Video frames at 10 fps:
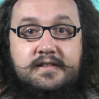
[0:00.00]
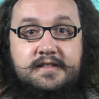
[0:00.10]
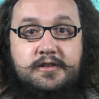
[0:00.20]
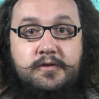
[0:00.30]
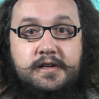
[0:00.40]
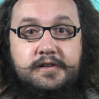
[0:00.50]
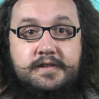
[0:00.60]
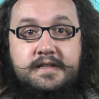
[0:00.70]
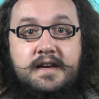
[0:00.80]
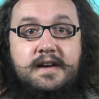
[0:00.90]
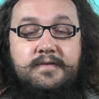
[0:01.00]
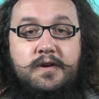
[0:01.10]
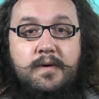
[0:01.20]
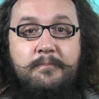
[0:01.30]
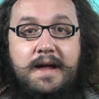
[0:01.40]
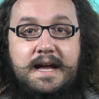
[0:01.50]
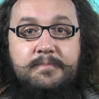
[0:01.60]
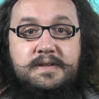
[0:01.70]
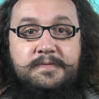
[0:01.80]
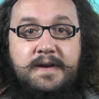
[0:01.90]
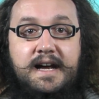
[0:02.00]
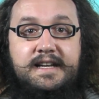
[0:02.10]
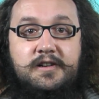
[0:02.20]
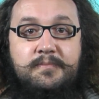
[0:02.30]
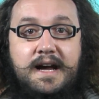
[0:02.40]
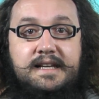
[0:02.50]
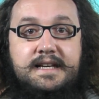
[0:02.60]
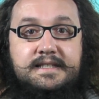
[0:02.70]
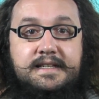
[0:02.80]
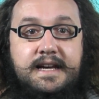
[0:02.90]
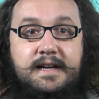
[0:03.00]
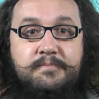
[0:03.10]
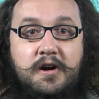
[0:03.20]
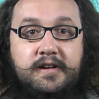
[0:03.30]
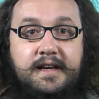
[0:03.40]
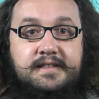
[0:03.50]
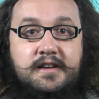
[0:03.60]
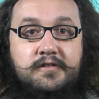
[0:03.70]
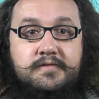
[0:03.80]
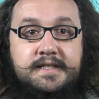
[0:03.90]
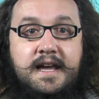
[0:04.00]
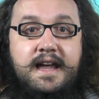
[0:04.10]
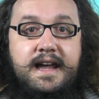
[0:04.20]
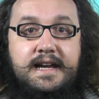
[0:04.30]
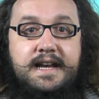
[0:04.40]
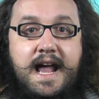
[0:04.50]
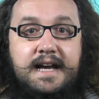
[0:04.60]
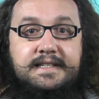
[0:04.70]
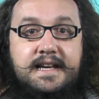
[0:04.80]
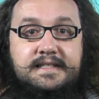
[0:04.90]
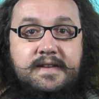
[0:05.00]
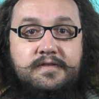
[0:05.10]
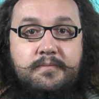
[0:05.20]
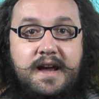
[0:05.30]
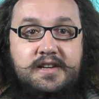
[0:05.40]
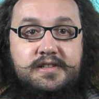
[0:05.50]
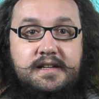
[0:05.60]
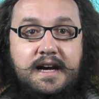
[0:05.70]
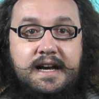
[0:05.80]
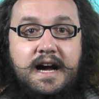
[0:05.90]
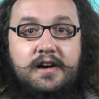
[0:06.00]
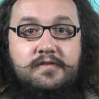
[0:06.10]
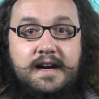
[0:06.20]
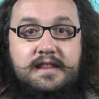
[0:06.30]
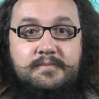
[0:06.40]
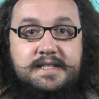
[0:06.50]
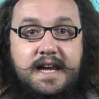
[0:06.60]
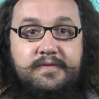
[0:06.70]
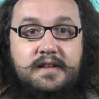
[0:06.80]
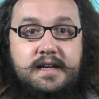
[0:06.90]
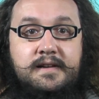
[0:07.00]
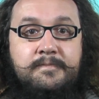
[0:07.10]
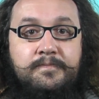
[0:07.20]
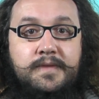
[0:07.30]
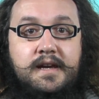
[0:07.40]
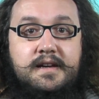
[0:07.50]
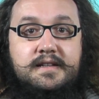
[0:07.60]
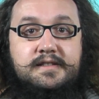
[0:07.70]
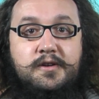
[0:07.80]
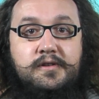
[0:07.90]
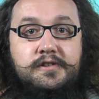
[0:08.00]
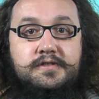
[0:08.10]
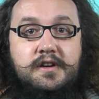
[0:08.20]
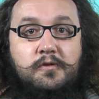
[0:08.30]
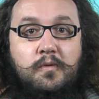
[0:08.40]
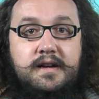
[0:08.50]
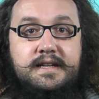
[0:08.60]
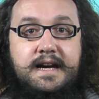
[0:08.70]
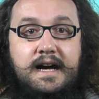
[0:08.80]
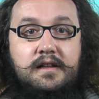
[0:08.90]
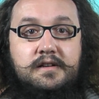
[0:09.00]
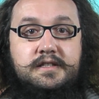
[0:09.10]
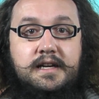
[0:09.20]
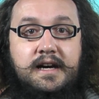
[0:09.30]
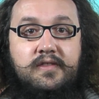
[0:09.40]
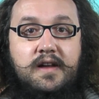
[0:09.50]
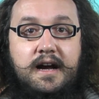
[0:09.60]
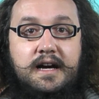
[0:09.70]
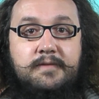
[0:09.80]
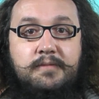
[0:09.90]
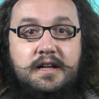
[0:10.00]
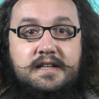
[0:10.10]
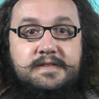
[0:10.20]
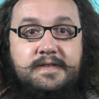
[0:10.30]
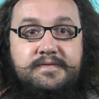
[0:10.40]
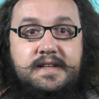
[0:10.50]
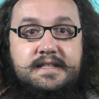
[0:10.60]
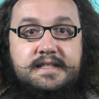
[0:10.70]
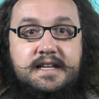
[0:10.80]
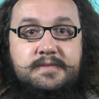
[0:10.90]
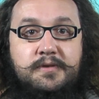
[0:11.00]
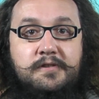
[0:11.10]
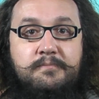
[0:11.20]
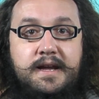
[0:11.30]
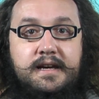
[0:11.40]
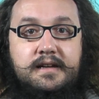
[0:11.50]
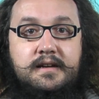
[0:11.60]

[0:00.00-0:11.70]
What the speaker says: scooters, view a map to find nearby designated parking zones, and access information on how to ride them safely. Scooters are $1 to unlock, plus 15 cents per minute.